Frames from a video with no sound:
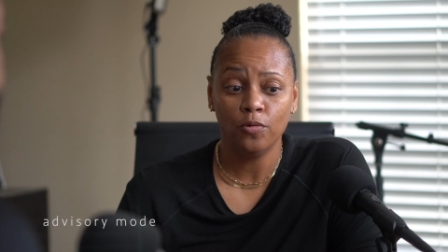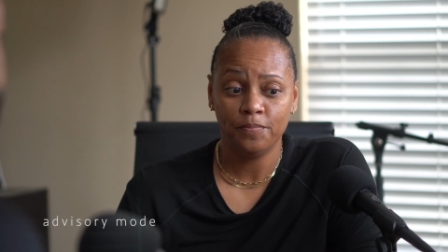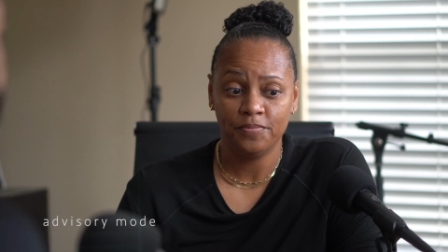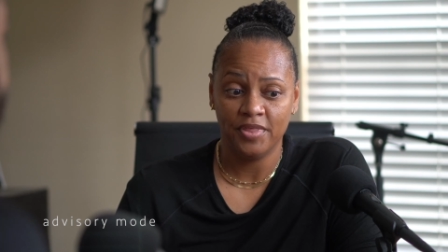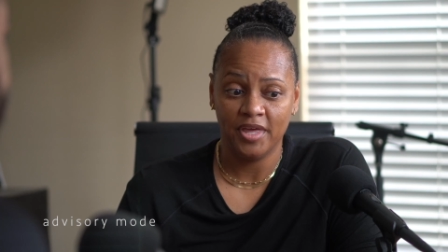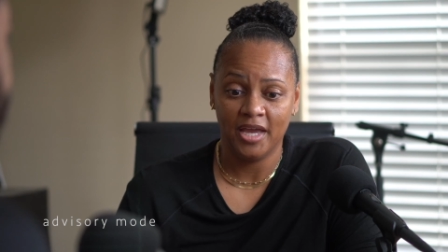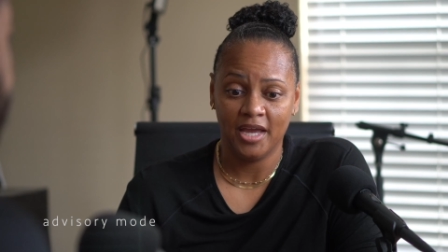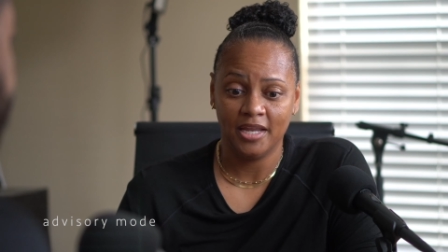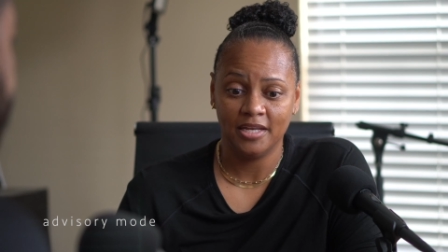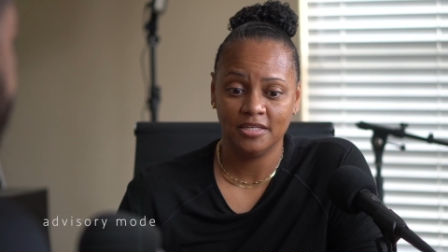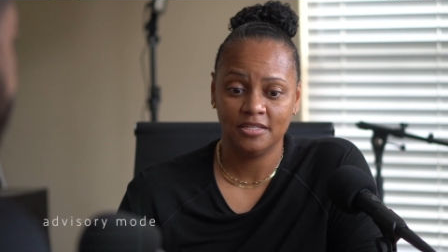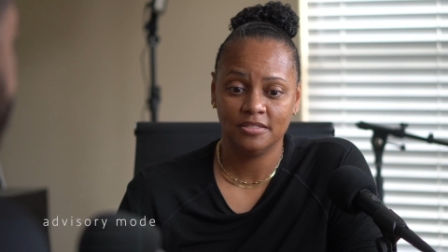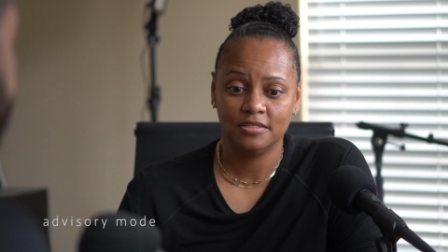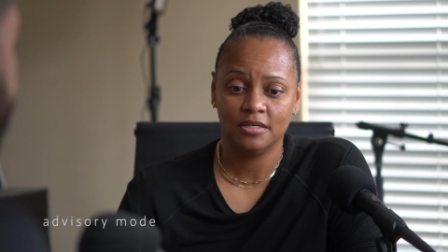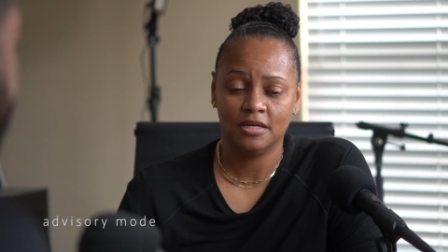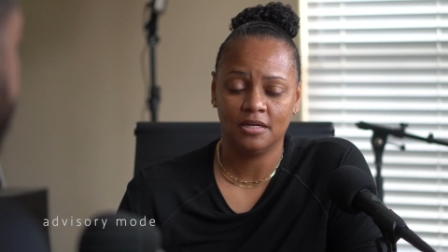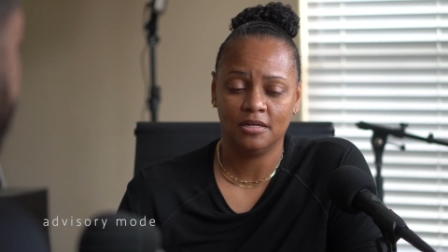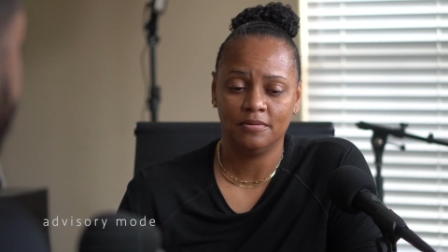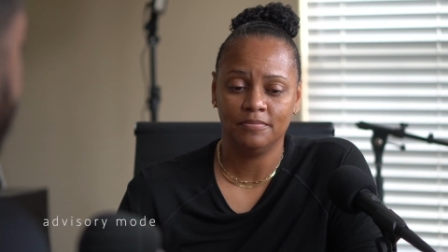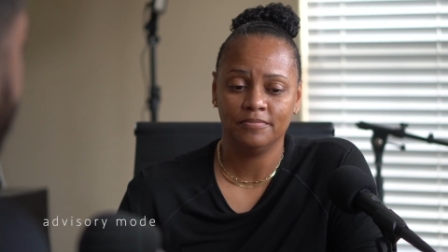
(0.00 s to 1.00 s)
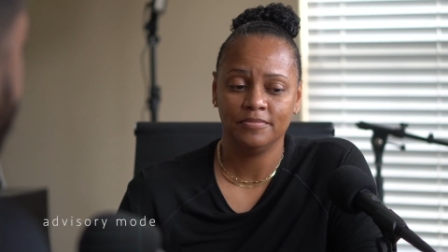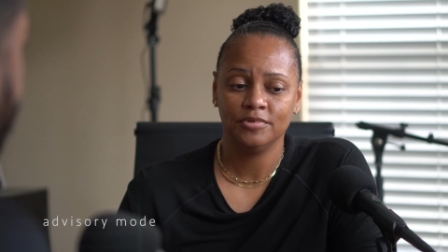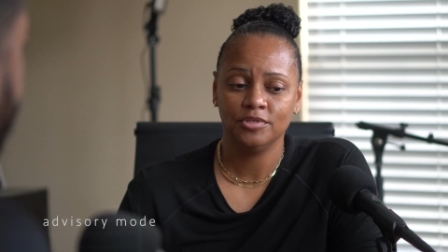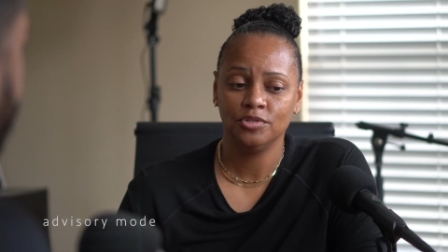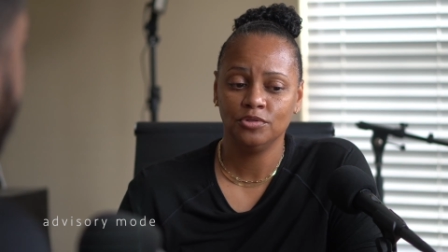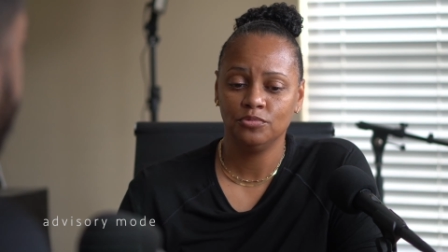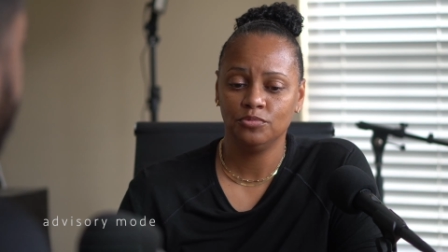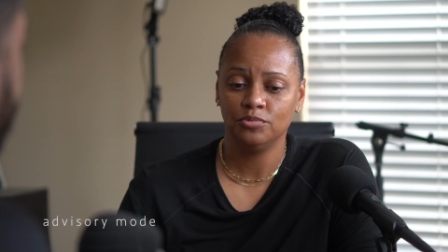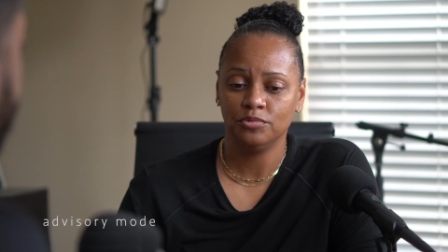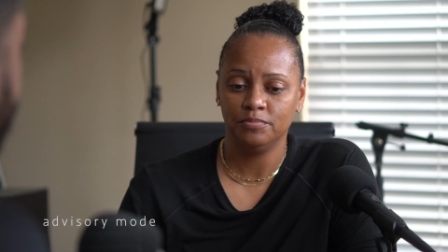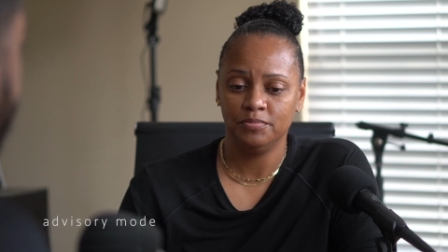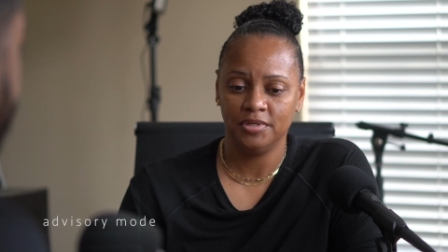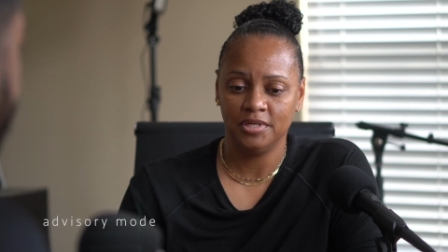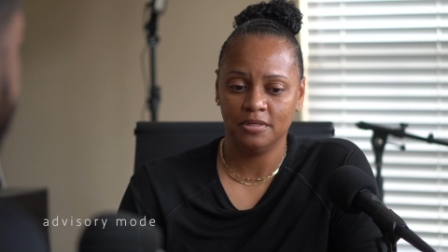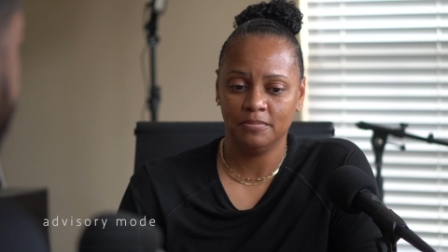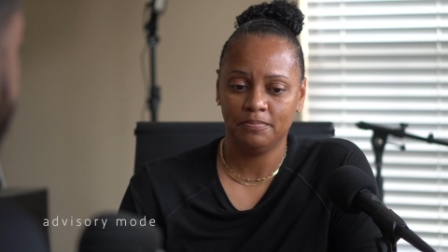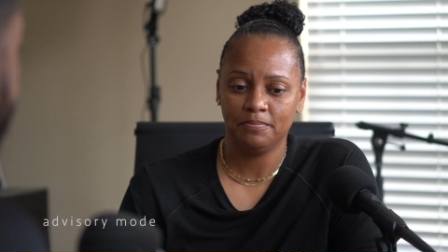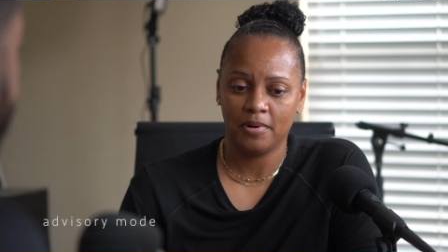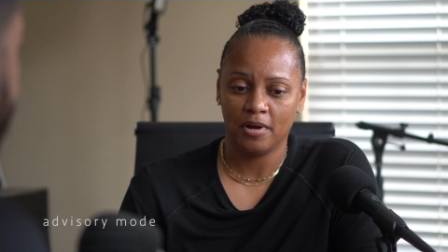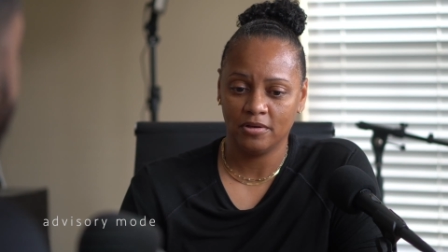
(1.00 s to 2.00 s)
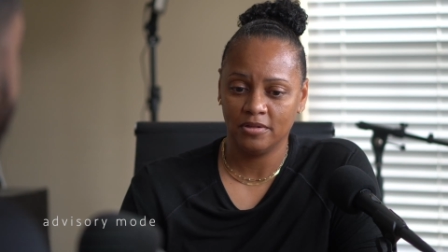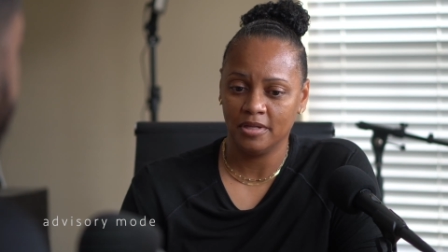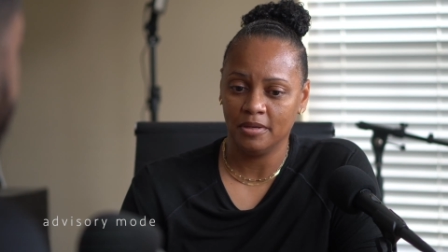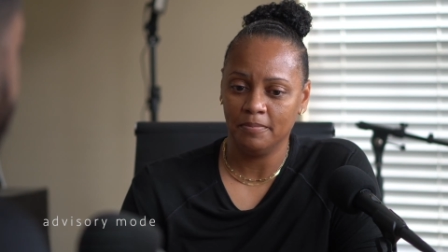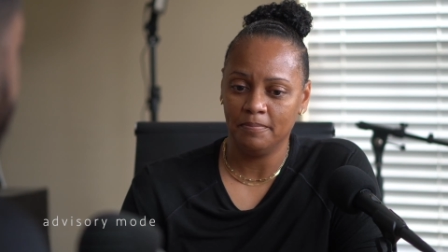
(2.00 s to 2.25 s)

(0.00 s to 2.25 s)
that you would be probably a